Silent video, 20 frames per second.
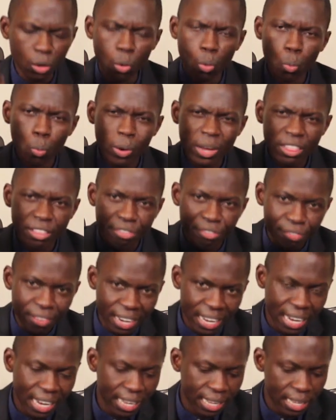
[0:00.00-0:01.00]
When the
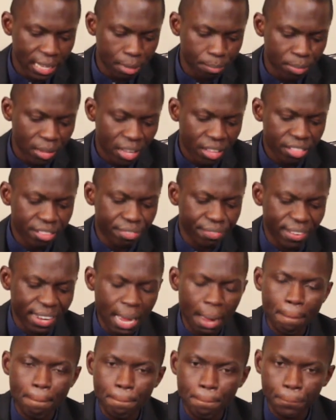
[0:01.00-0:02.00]
fire came, the
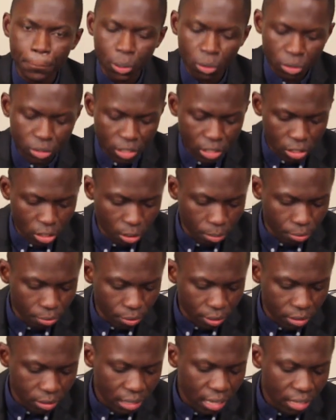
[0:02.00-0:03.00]
fire burnt
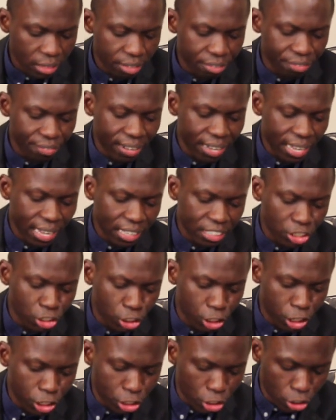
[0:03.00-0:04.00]
something. The fire
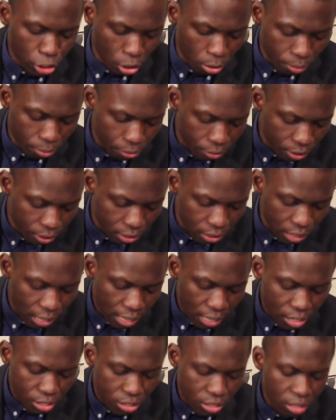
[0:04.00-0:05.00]
changed some things.
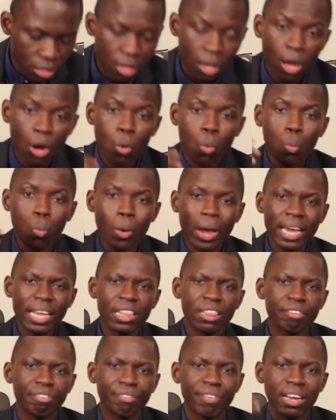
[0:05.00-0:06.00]
You see,
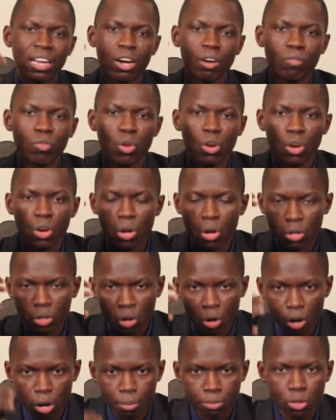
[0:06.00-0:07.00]
when the fire of the Lord
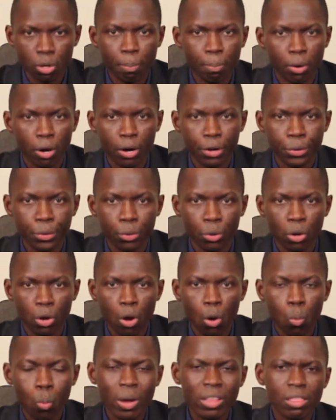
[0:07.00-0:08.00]
comes upon you,
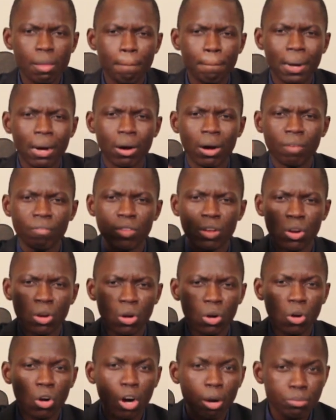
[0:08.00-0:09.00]
when the power of the
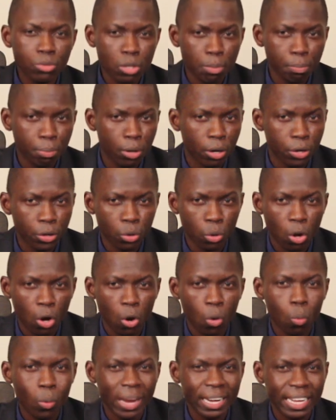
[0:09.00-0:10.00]
Lord comes upon you,
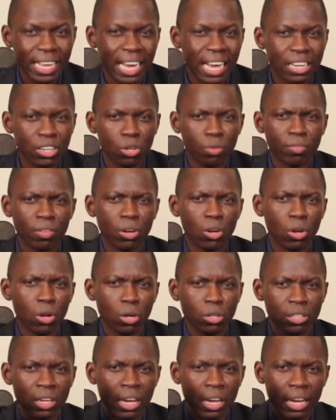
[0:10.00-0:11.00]
when the hand of the
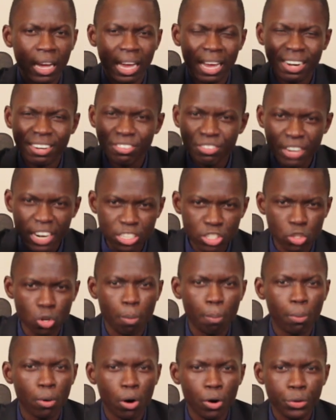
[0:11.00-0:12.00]
Lord uh, rests
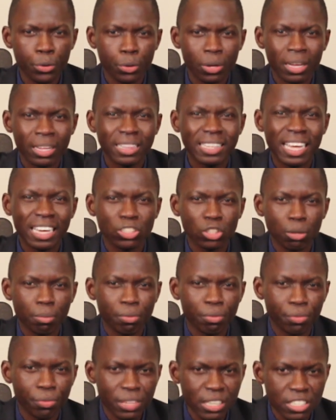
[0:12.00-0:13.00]
upon you, there are some
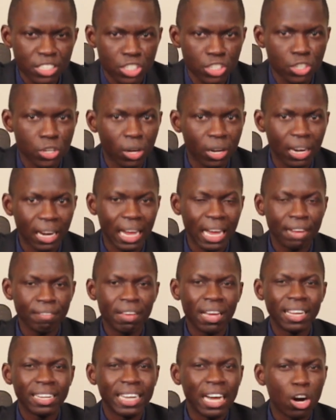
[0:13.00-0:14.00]
things in your life
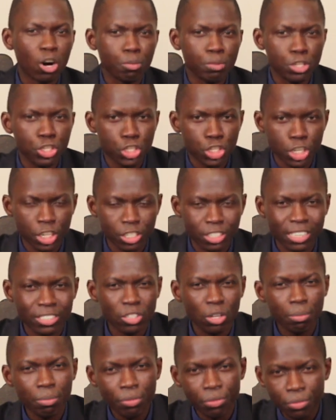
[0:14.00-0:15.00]
that will be changed. There
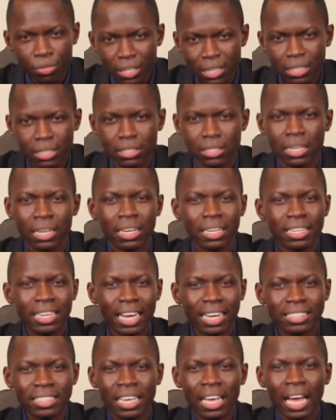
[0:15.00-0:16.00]
are some things
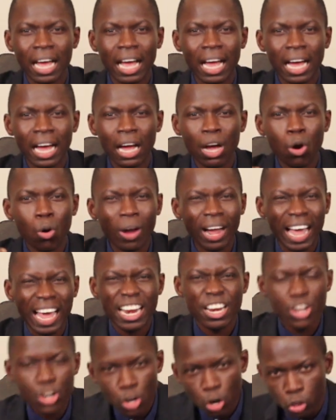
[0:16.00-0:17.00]
that uh,
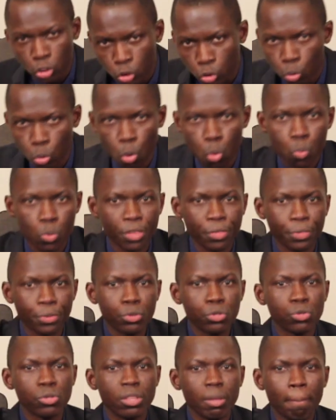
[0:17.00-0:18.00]
cannot go with
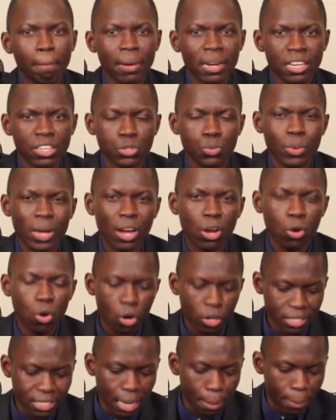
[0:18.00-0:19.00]
you to the place where
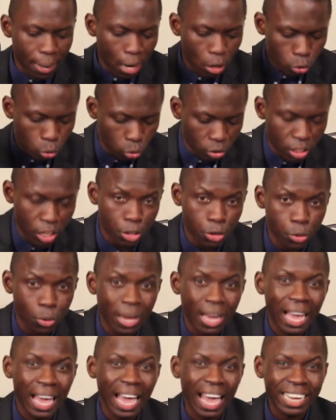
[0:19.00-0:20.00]
God is about to take
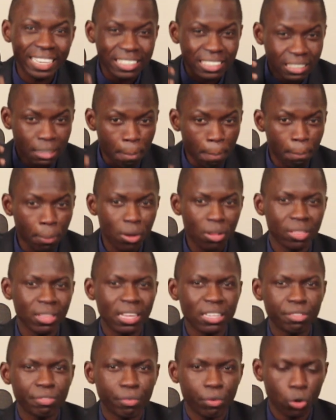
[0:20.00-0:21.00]
you. And it's
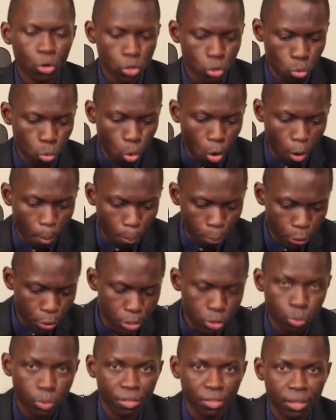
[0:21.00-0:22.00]
important for us to
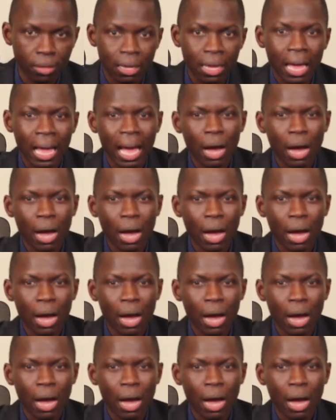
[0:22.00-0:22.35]
cooperate with Him.